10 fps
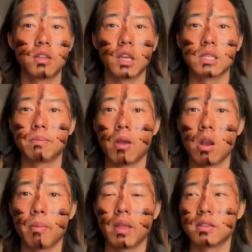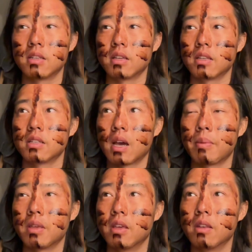experimenting and
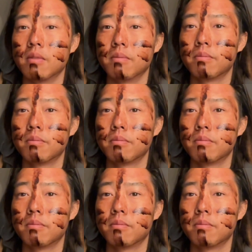tapping in,